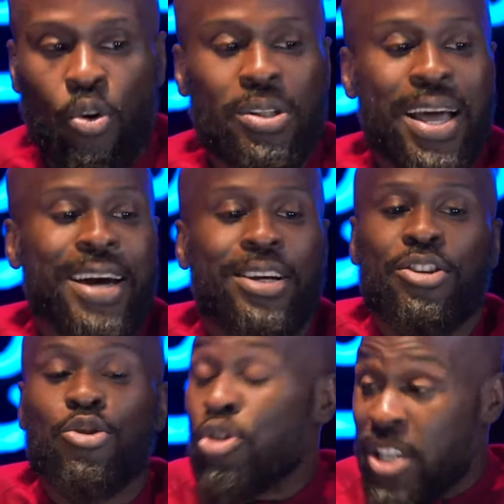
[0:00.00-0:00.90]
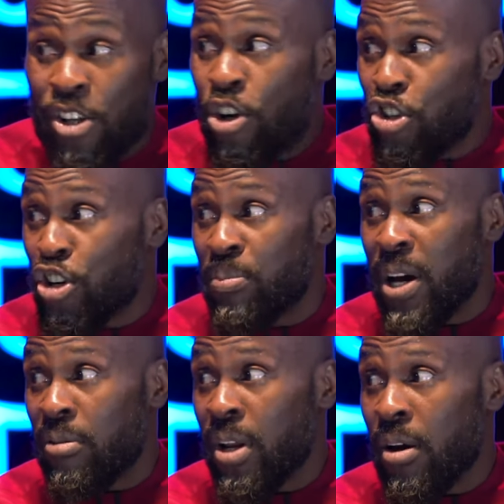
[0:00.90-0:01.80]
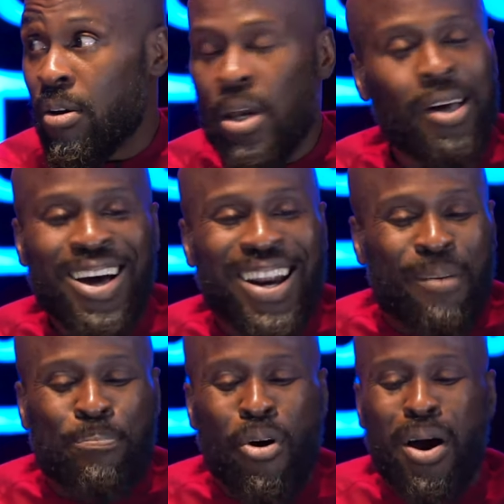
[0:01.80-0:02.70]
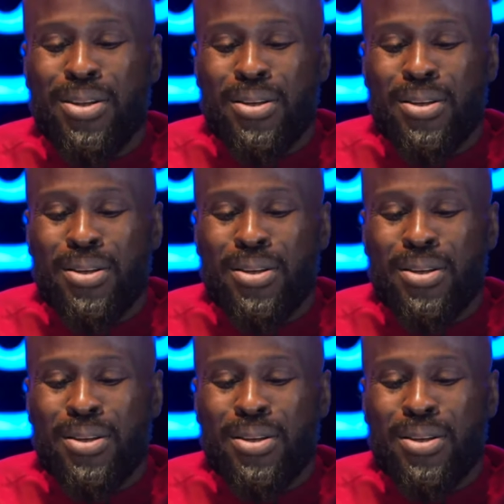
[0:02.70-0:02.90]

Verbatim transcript: was like, you know, saying don't trim me. Yeah, oh, big.